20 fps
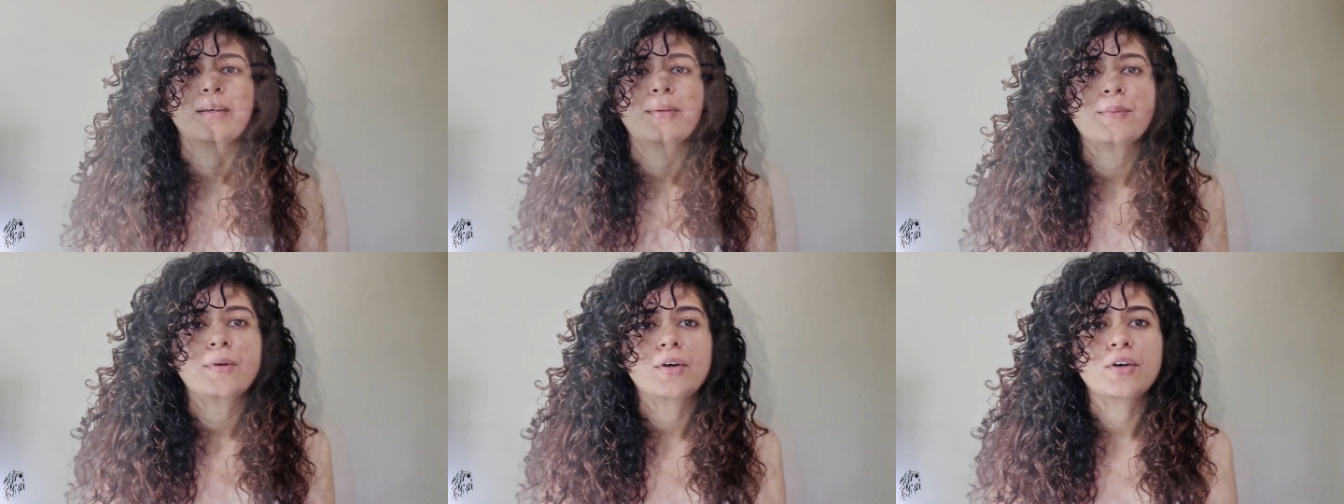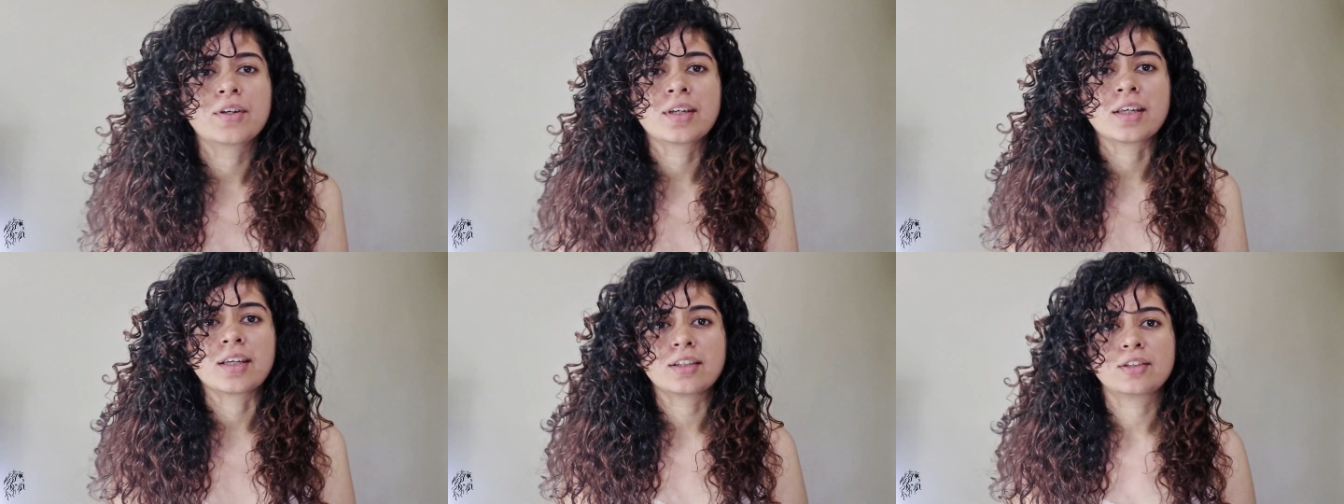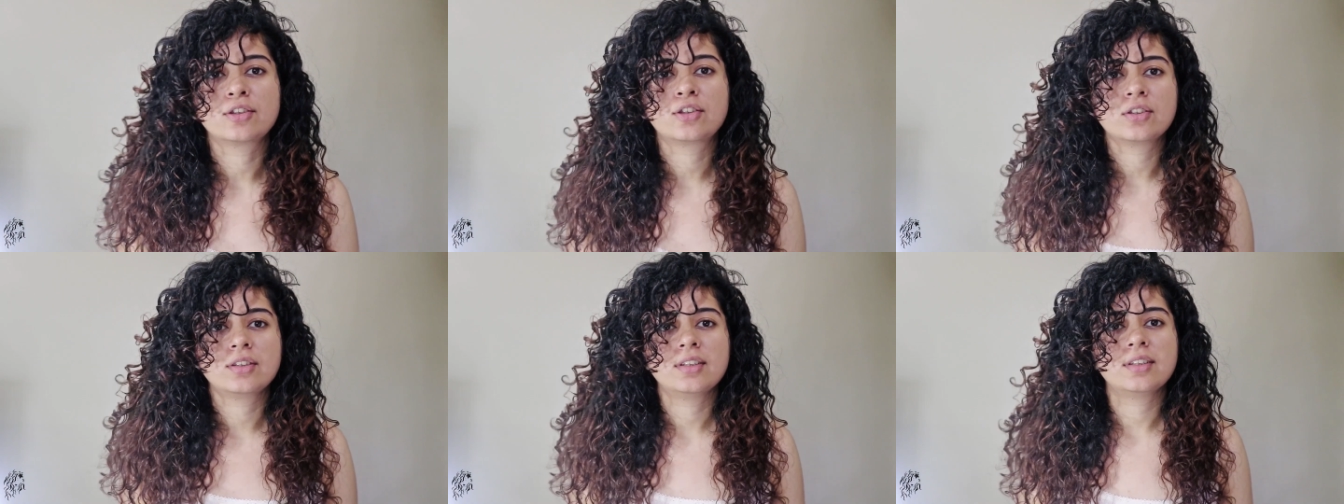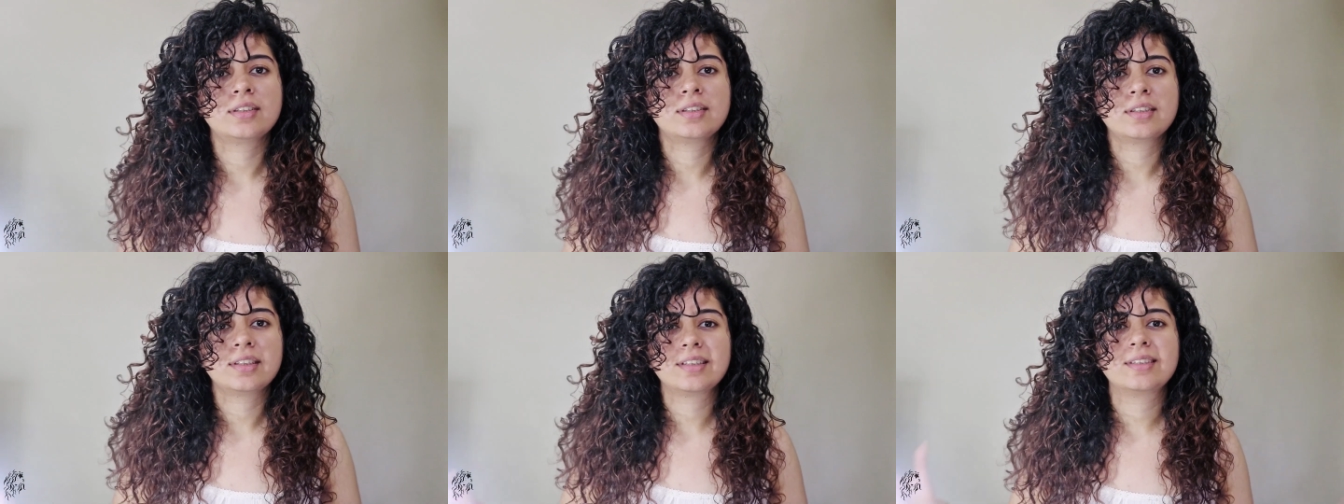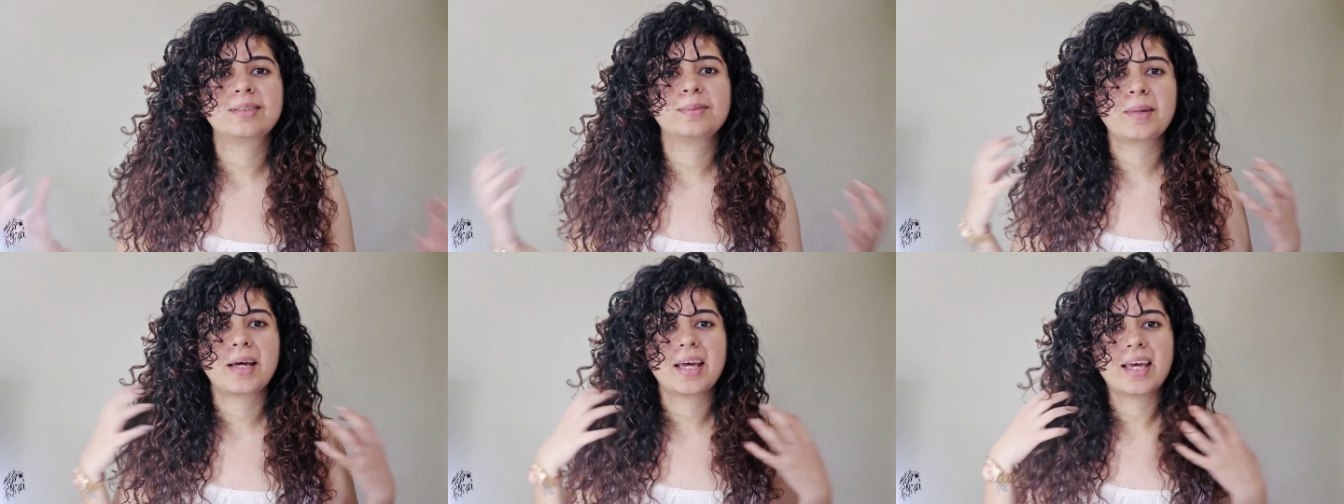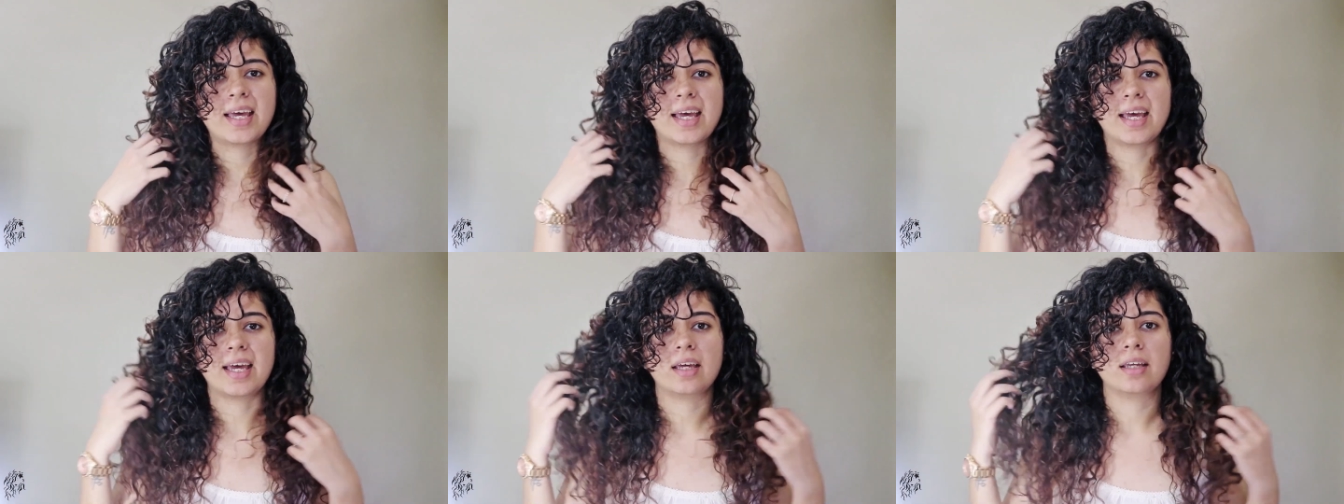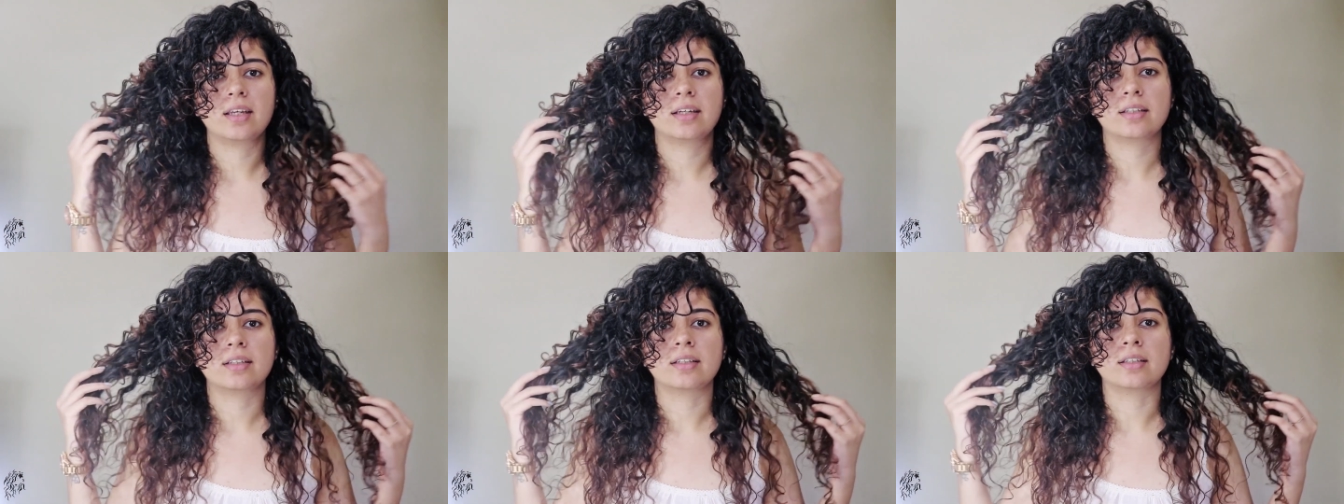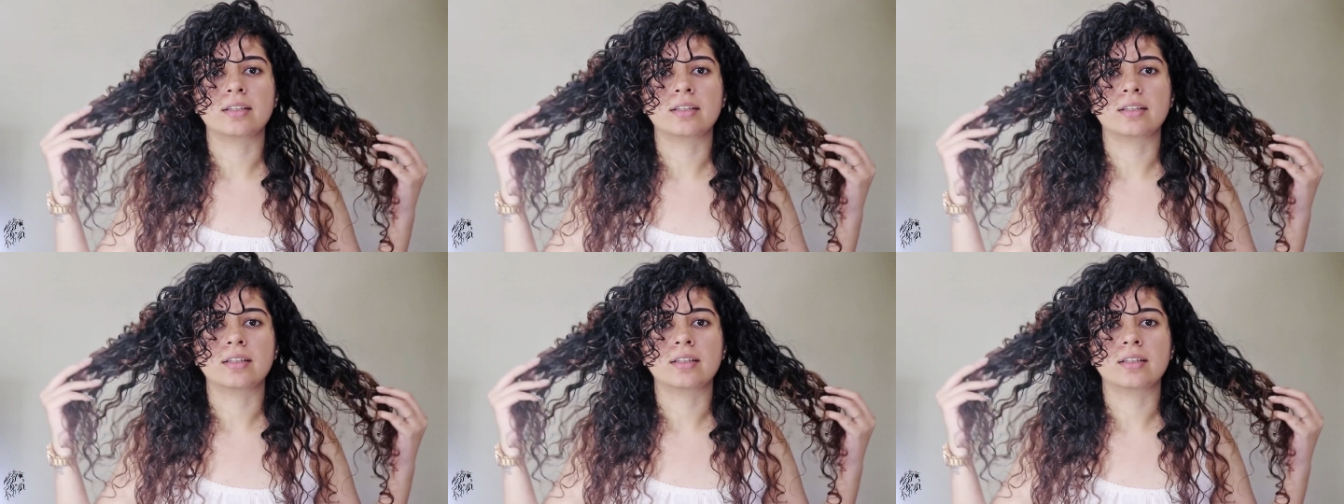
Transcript: Okay, so this is my hair.